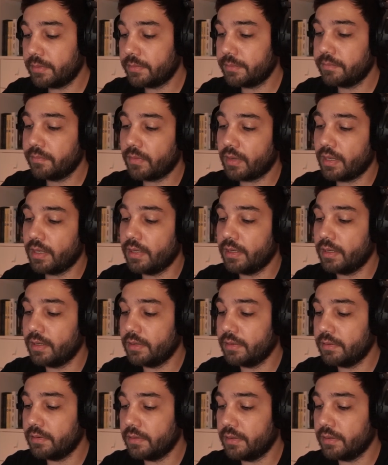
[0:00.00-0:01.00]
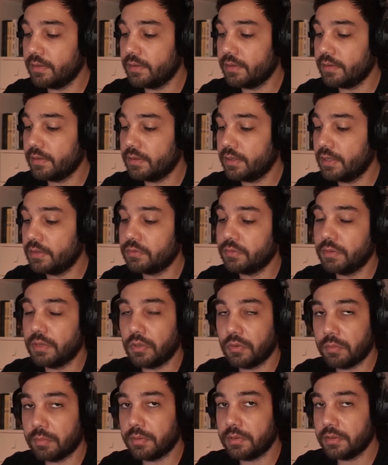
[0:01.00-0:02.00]
and that's when I
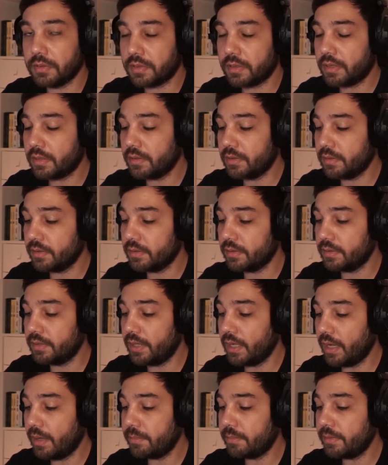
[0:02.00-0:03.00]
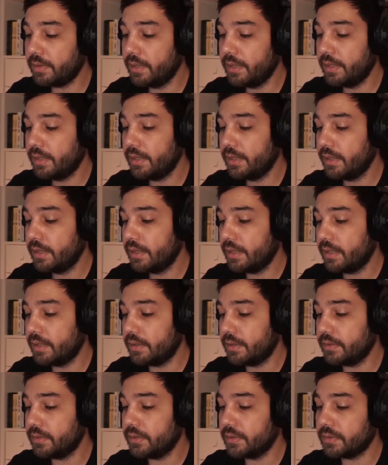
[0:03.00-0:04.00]
open the app, and
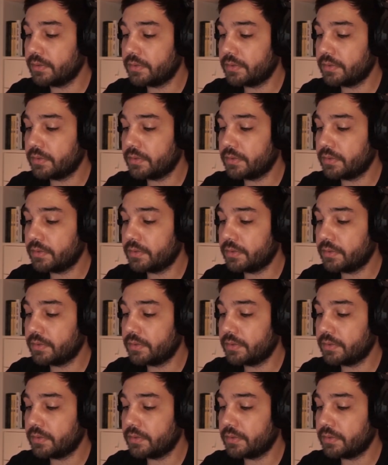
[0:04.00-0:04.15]
I just